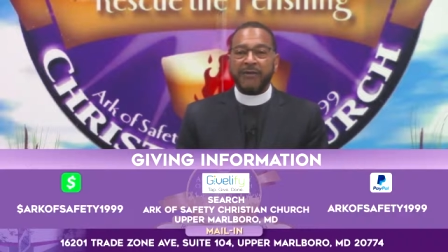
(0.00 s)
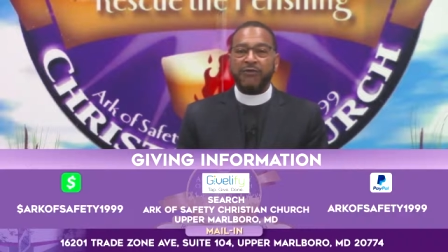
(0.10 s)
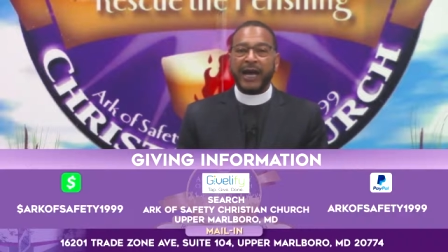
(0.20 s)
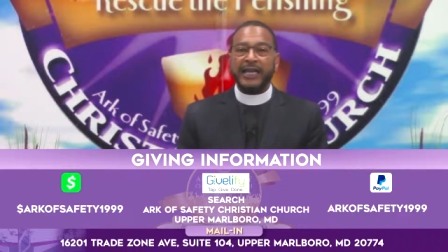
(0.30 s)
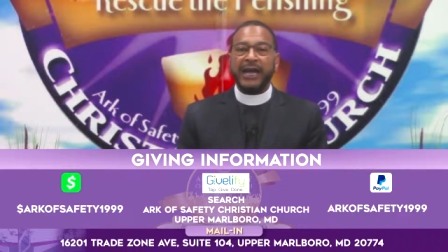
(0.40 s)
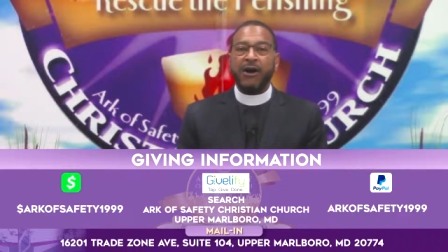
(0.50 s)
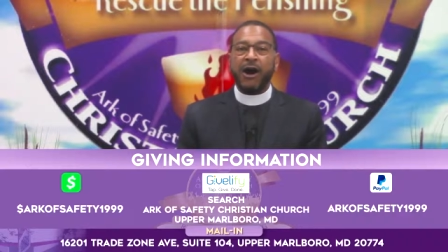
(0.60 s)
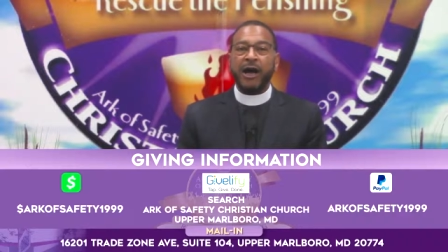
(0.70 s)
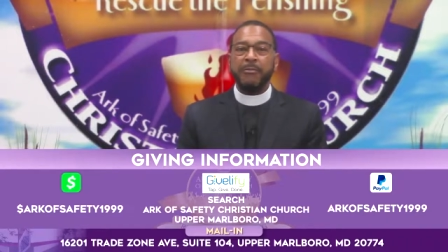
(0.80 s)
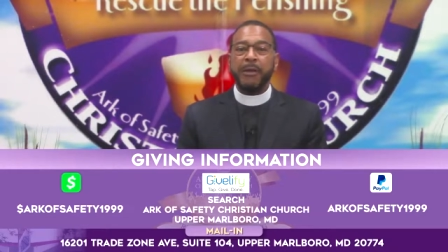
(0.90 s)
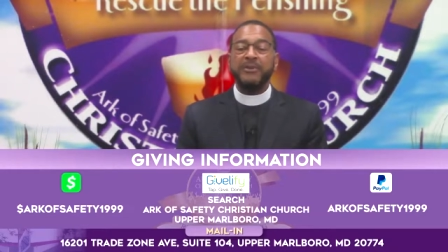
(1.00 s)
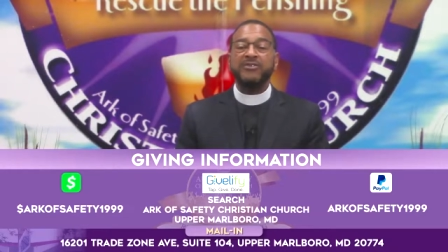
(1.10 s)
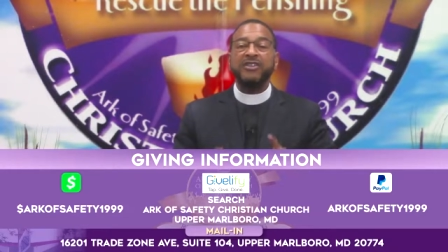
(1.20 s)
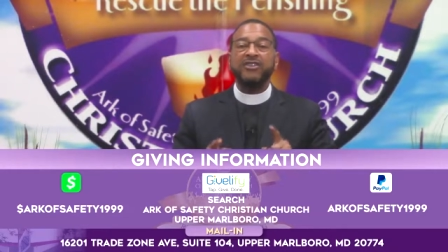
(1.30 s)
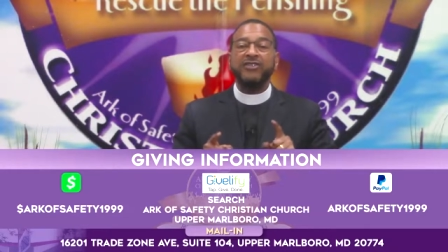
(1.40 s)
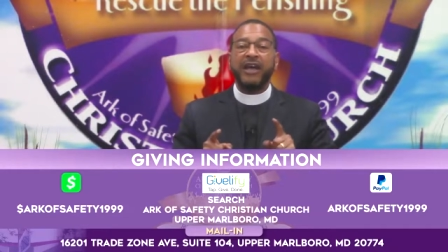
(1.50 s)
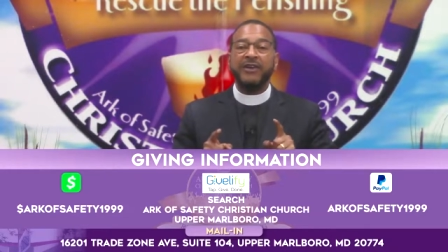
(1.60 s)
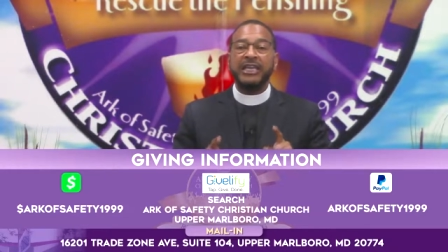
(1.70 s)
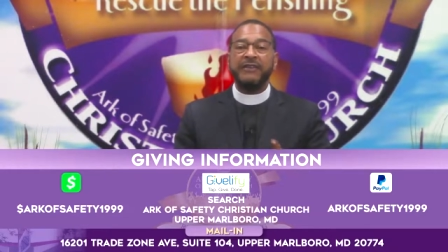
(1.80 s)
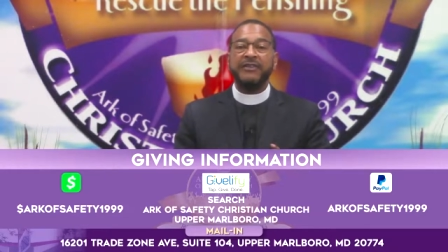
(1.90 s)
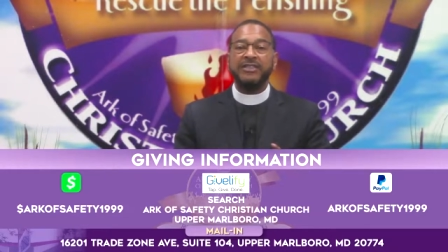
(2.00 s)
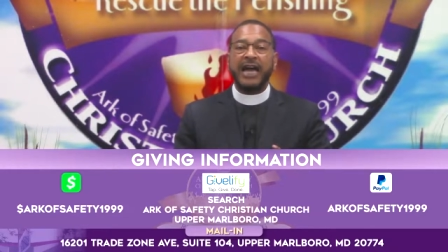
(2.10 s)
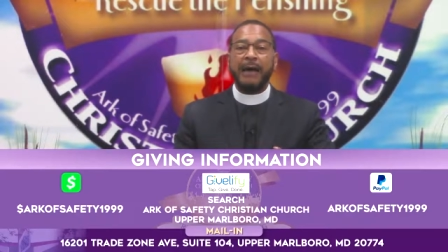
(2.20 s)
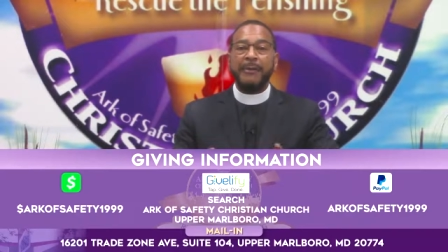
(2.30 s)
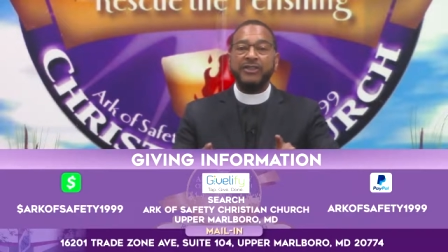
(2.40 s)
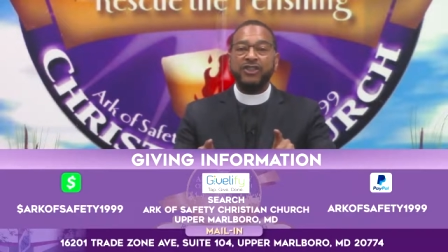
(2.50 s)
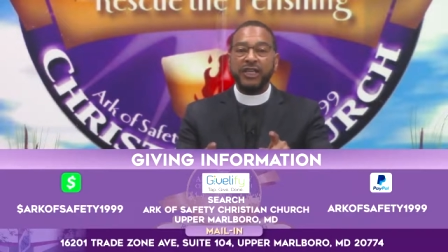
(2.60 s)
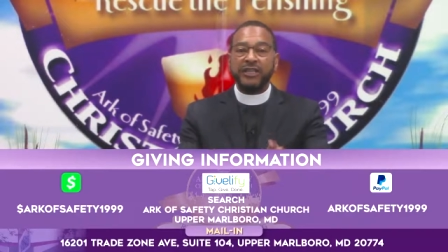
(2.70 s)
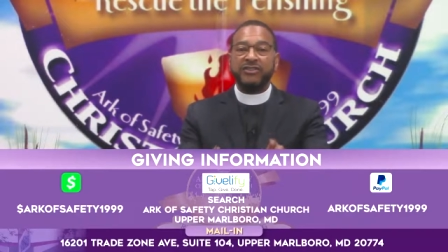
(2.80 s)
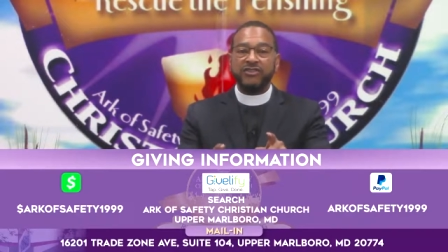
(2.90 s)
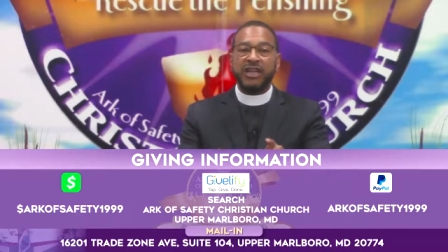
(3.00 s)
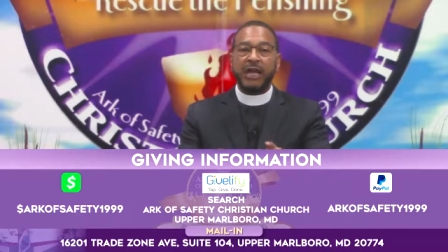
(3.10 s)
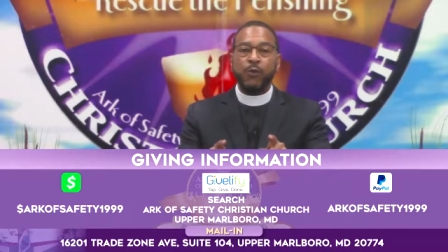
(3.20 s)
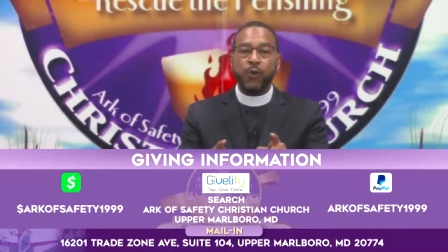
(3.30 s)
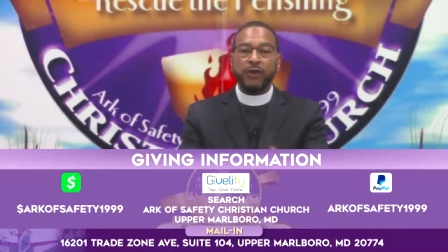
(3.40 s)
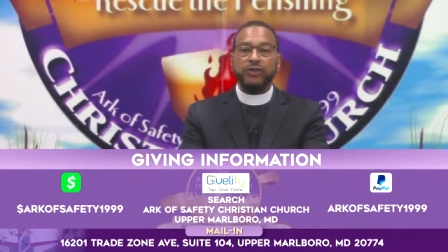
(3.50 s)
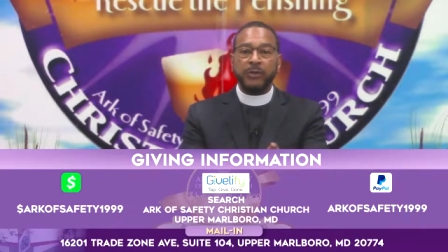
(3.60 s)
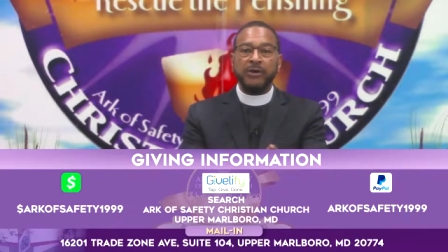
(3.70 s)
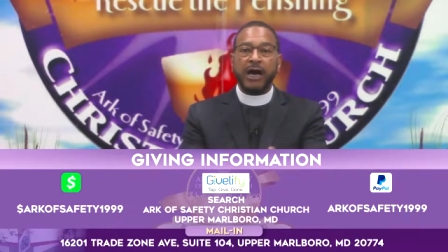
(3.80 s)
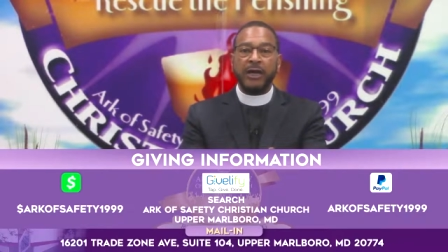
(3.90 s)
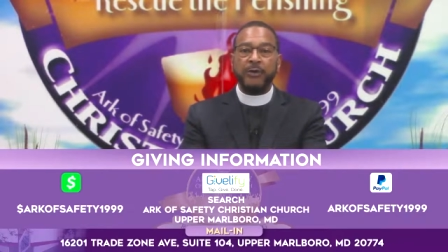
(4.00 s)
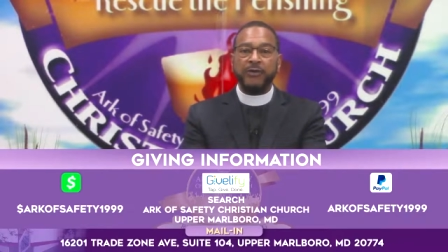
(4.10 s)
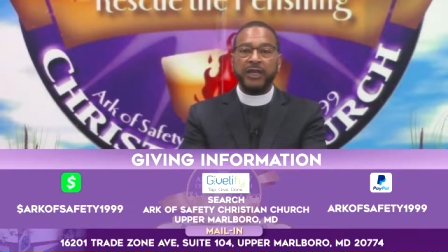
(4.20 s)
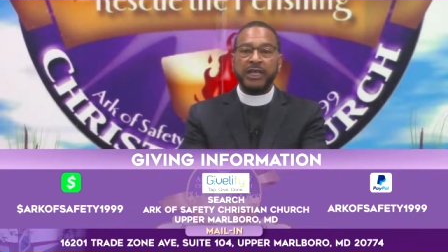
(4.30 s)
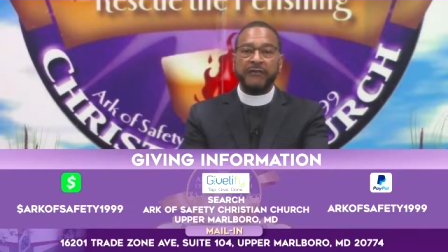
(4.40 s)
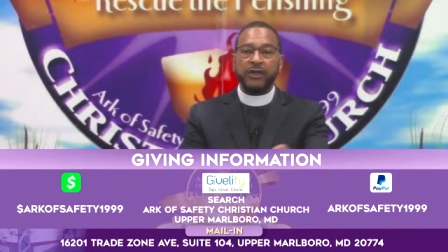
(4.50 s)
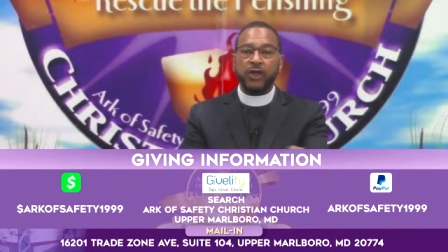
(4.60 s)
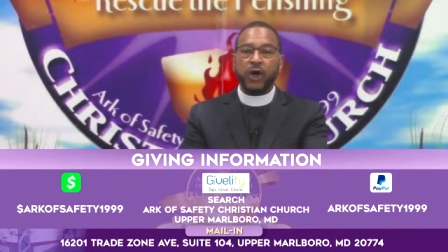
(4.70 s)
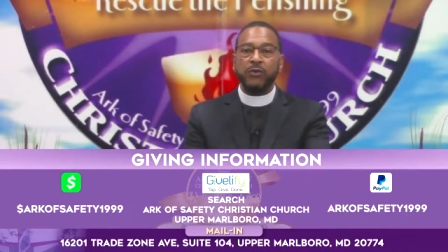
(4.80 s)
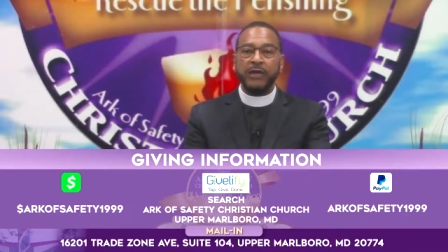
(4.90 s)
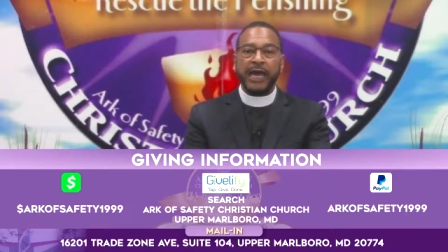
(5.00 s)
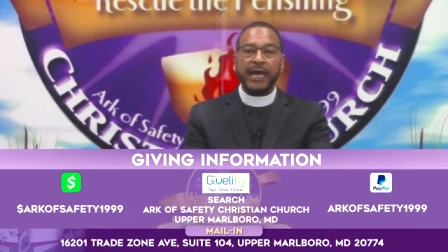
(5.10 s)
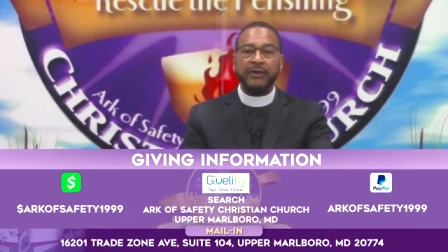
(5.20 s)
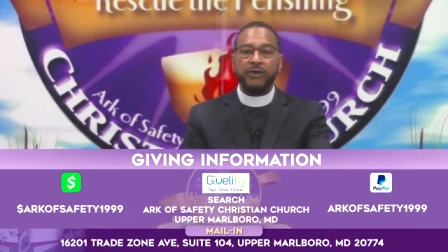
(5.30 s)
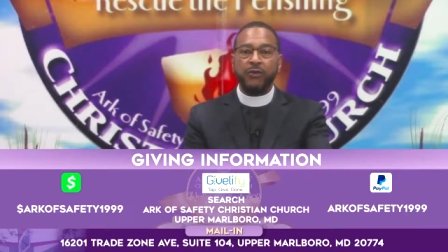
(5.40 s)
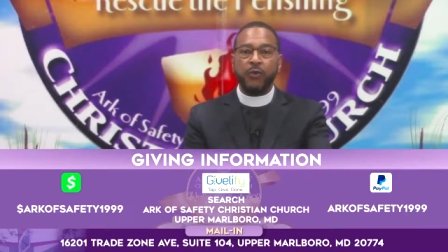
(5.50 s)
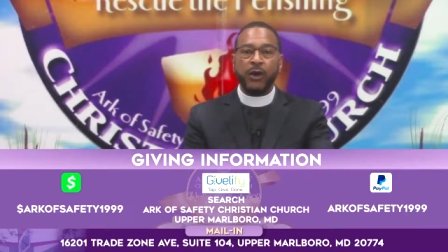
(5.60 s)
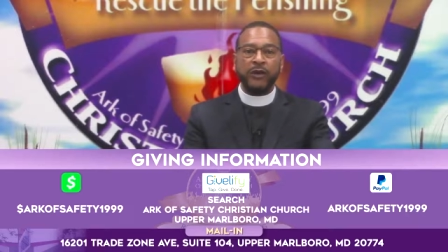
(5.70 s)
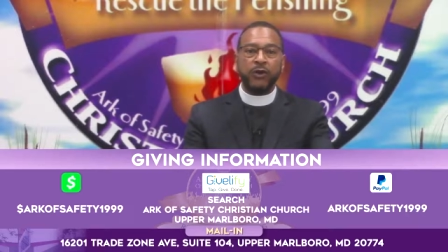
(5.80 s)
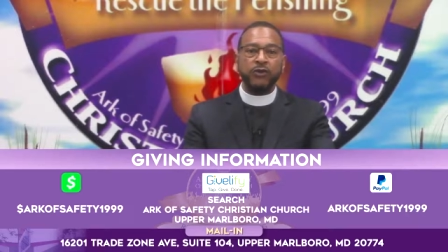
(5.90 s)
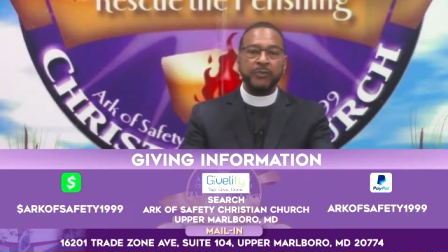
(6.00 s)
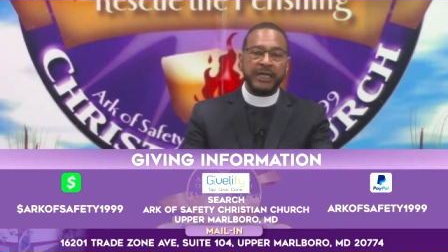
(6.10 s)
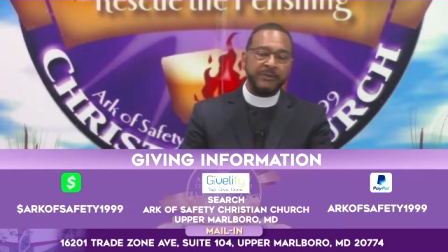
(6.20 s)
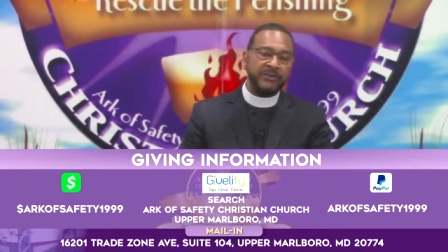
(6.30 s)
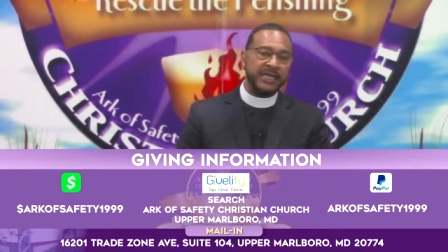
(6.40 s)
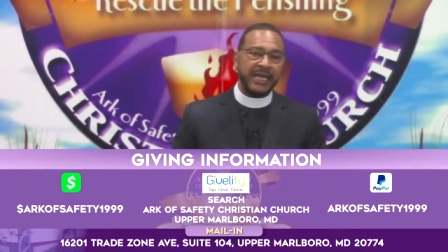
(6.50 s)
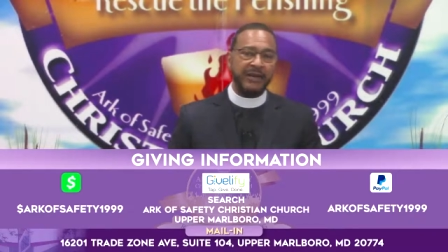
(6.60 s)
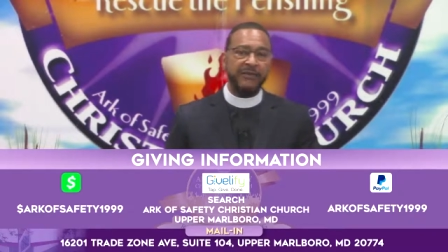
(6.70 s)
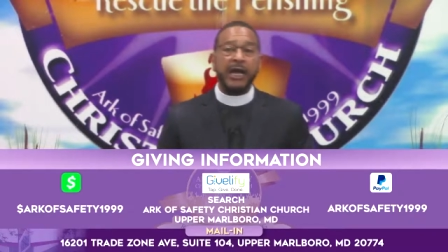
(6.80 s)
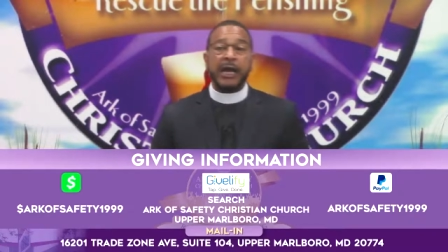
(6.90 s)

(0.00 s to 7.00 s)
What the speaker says: Right now, ARC members, this is our giving time. In Jesus' name, worship God with your giving. Go into one of those meetings and give.